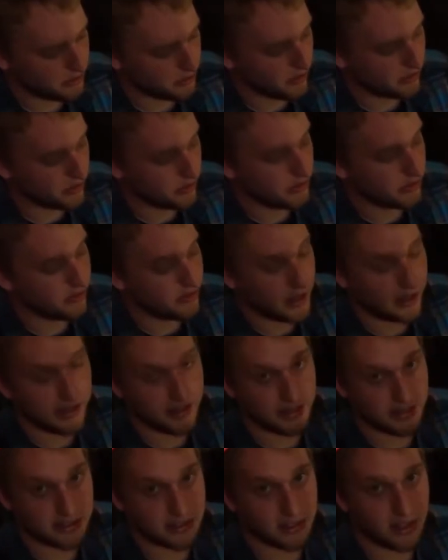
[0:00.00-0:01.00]
you move through
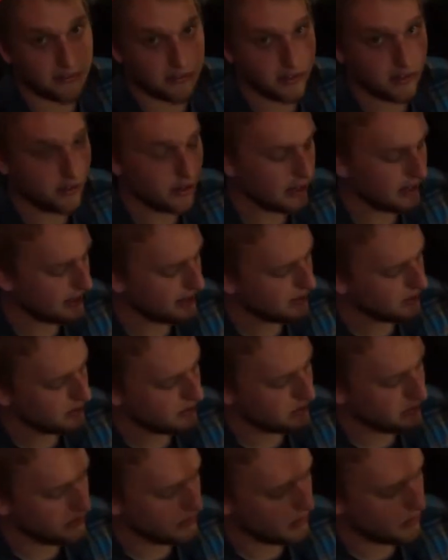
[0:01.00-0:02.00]
settings, left and right,
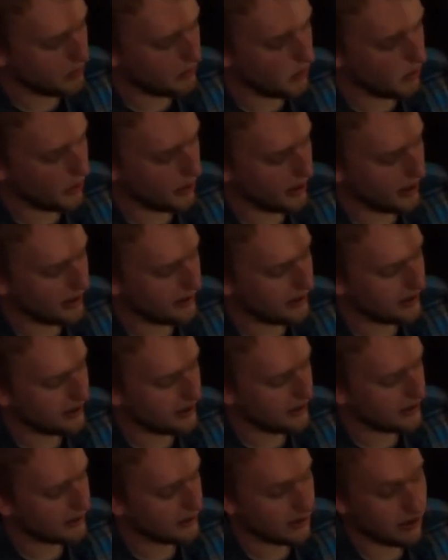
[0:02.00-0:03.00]
more
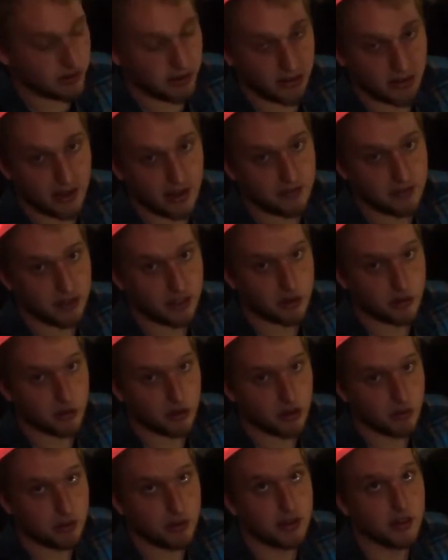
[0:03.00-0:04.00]
LEDs on the left here
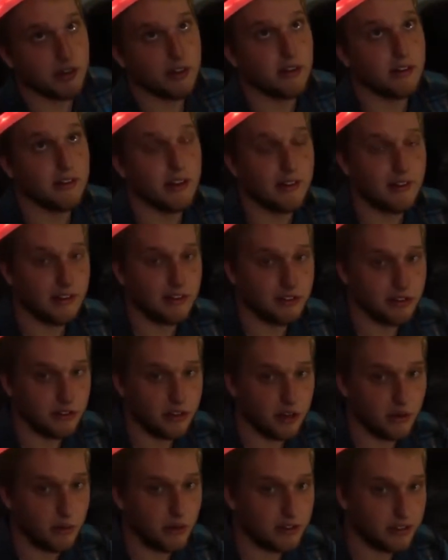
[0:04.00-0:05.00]
will appear. That lets you
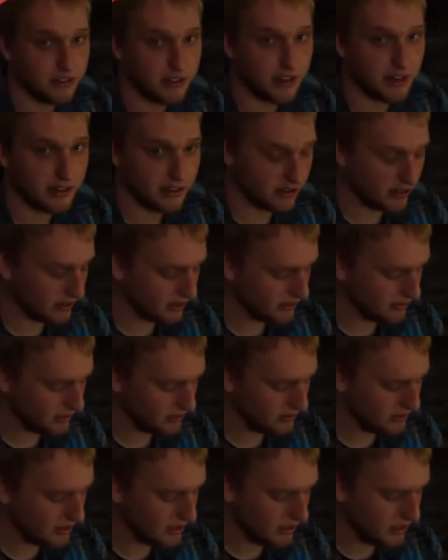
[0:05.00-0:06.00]
know what setting you're on.
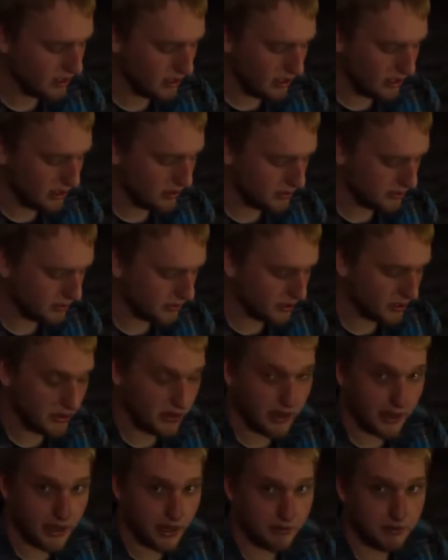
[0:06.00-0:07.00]
So I'm going to go
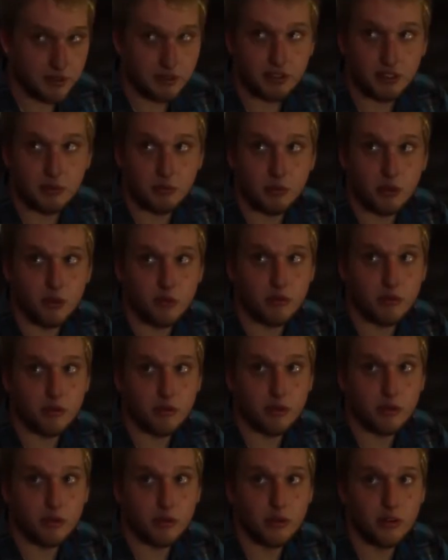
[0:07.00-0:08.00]
ahead, I'm just going to move
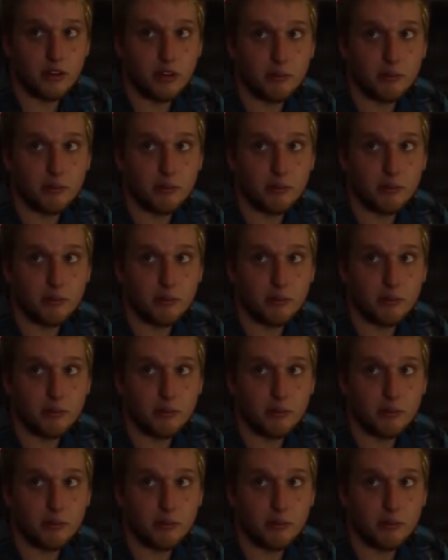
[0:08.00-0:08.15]
through